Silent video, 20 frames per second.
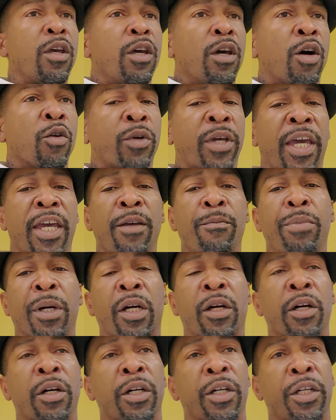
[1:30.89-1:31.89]
Okay,
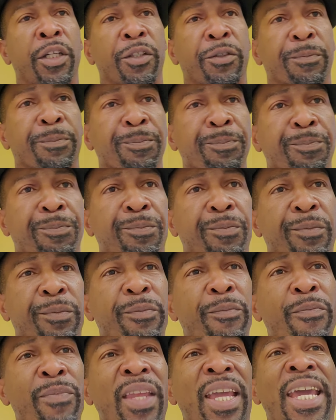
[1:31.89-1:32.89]
because
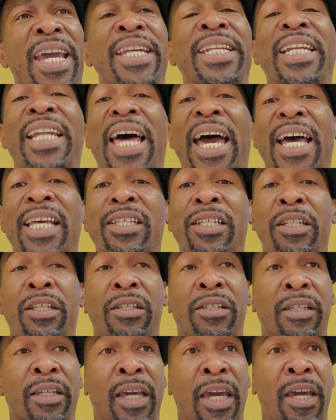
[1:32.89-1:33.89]
analyzing the
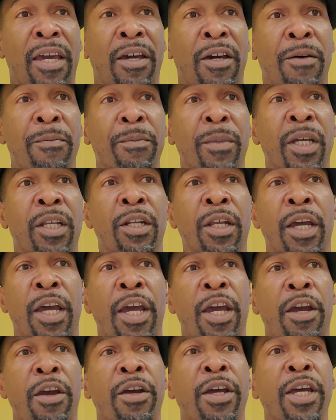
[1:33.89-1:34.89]
scalp and the
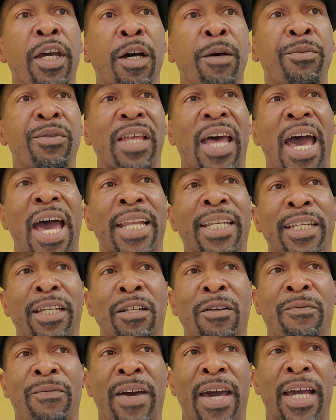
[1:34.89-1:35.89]
hair helps
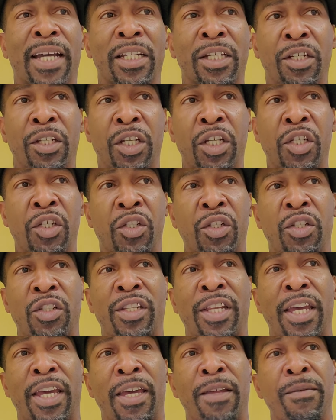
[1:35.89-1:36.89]
identify conditions
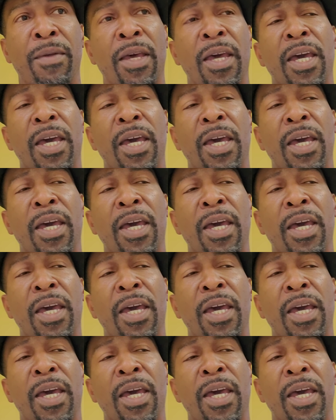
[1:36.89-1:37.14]
that